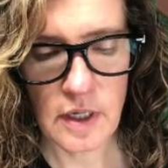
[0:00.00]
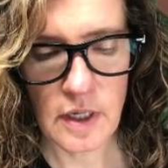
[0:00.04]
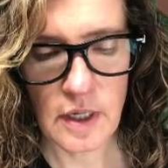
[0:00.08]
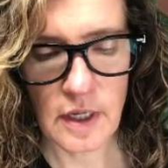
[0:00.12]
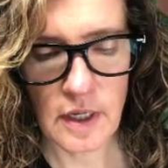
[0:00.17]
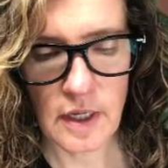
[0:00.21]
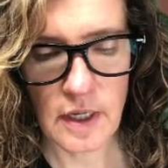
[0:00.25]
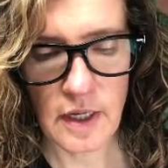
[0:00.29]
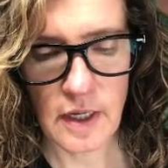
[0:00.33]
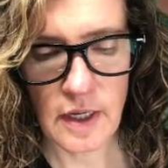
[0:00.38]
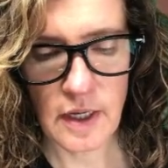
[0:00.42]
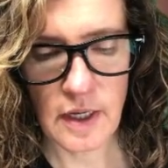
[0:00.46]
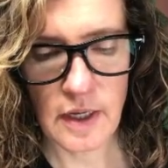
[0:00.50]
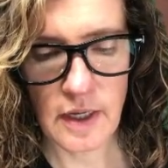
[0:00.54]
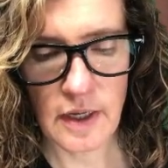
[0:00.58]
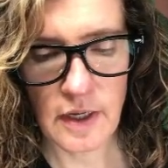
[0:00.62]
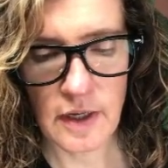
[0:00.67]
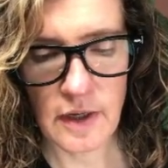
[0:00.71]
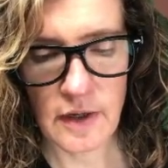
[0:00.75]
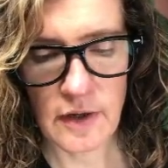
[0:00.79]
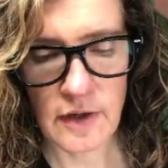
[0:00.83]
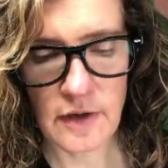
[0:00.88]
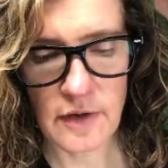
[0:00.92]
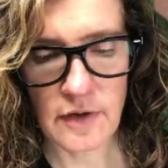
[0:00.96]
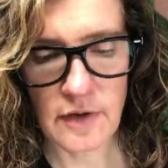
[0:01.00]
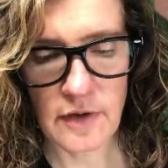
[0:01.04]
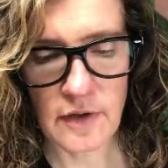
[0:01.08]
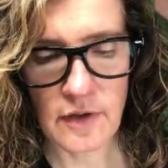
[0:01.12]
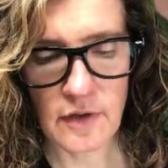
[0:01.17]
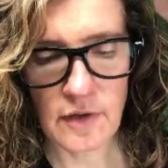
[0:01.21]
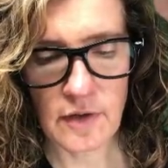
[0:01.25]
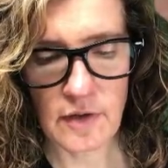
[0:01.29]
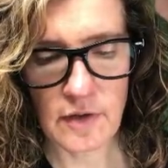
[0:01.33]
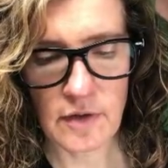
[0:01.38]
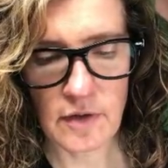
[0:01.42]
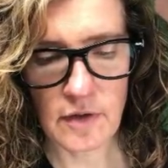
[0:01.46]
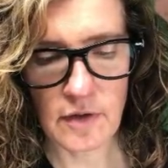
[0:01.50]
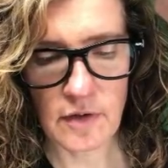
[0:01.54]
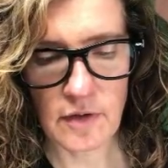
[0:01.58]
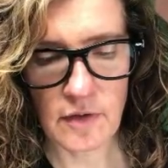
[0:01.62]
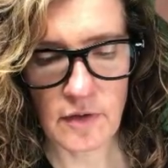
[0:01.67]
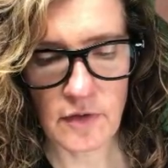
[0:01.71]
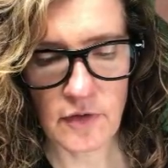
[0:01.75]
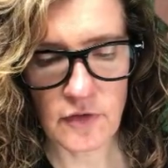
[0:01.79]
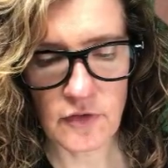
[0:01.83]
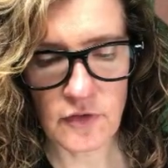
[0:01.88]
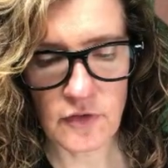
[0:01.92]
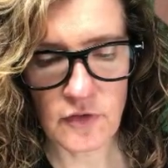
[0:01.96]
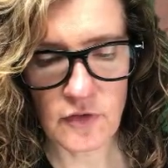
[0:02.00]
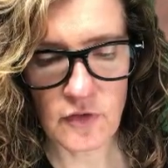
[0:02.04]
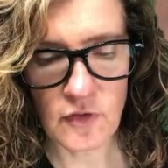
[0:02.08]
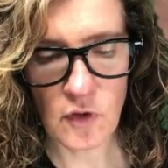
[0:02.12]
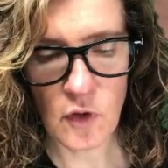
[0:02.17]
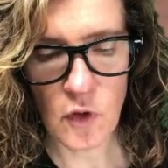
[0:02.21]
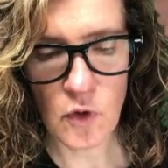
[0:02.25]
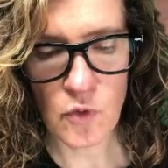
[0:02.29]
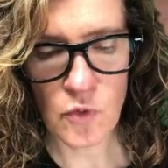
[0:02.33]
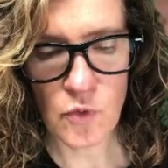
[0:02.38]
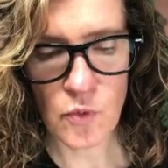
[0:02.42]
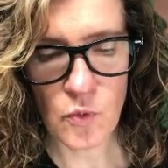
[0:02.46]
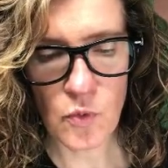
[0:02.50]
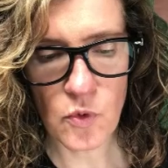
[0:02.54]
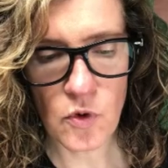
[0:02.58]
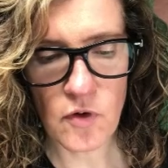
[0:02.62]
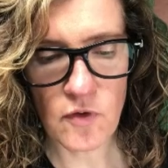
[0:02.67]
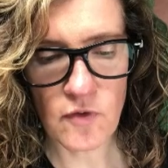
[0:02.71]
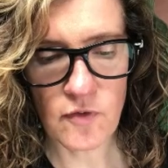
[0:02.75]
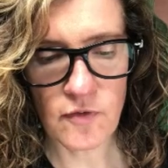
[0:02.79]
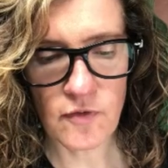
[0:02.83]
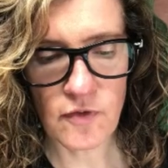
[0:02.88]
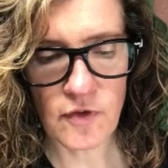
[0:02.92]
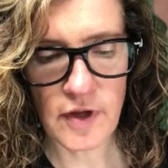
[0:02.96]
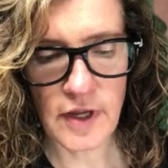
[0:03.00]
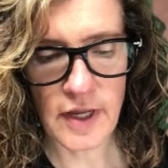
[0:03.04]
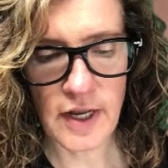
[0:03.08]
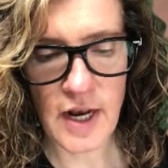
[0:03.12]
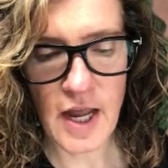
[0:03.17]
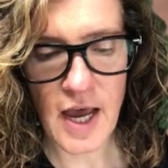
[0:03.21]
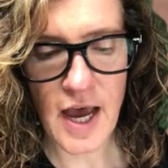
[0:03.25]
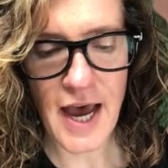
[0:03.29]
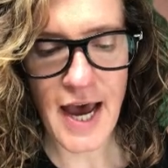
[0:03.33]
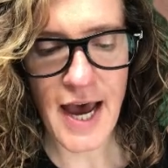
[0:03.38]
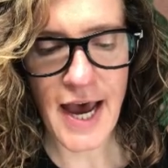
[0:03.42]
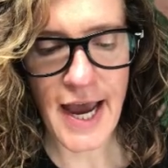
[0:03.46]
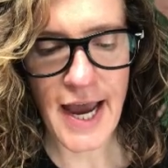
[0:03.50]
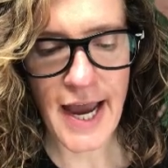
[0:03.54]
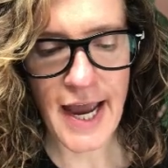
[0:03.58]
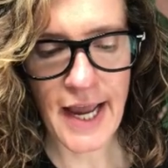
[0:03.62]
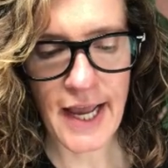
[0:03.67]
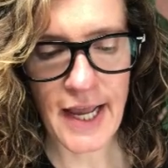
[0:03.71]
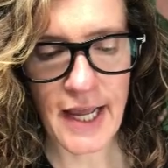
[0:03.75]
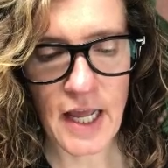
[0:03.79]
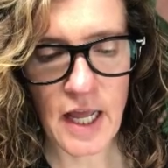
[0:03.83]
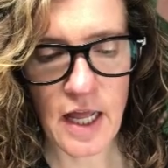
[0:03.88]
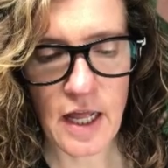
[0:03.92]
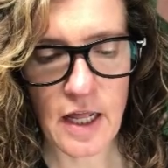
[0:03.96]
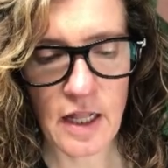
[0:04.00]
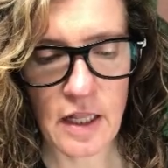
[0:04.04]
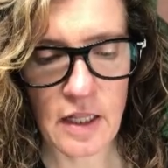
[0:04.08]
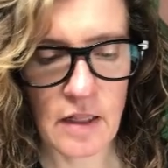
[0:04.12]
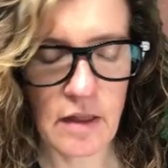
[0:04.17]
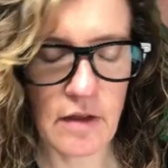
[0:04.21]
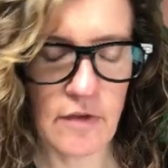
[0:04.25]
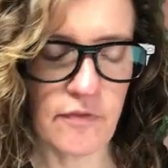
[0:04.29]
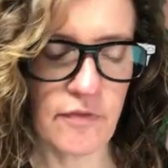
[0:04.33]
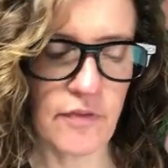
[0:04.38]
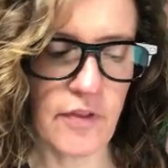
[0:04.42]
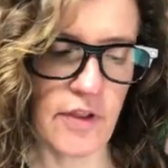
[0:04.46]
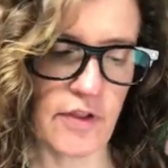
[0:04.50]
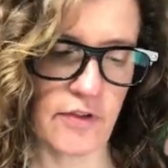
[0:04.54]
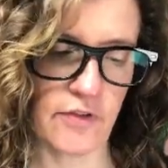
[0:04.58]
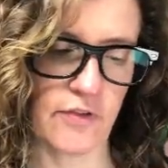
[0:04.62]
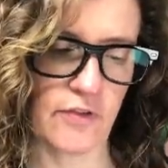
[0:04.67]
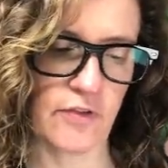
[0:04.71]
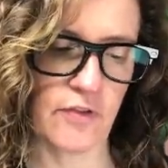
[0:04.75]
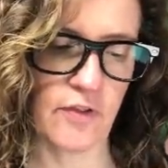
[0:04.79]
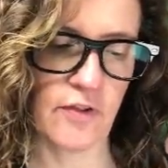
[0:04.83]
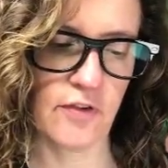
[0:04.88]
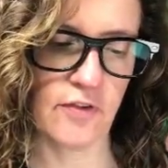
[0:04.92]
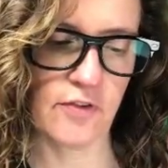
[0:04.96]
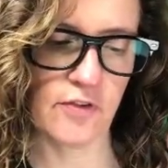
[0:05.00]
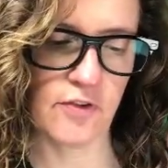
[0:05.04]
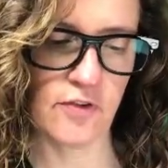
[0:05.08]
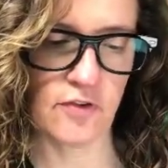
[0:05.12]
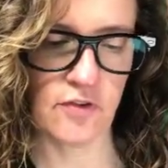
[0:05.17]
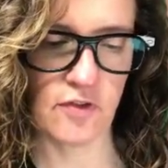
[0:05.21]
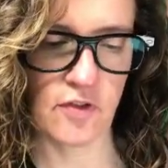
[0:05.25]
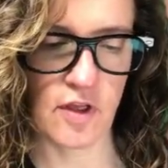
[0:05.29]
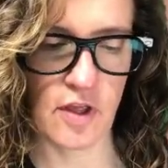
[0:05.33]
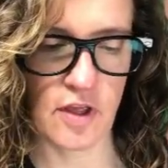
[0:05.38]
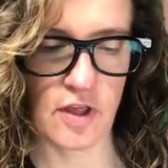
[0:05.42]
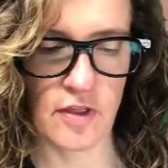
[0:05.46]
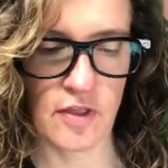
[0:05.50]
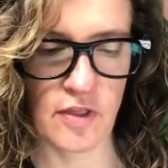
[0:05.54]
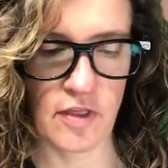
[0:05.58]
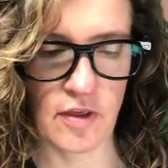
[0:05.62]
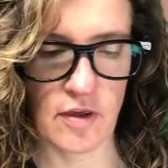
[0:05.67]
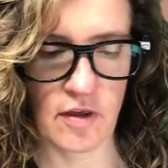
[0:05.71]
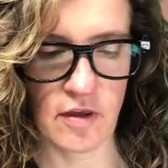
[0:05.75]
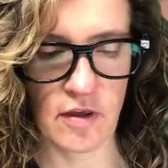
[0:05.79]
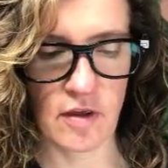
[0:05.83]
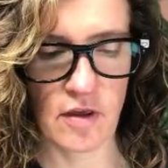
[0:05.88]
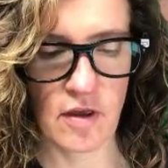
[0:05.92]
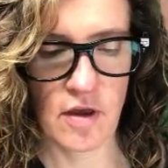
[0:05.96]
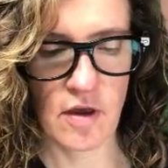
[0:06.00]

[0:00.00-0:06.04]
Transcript: and this is Lone Wolf, and I love this. This is like the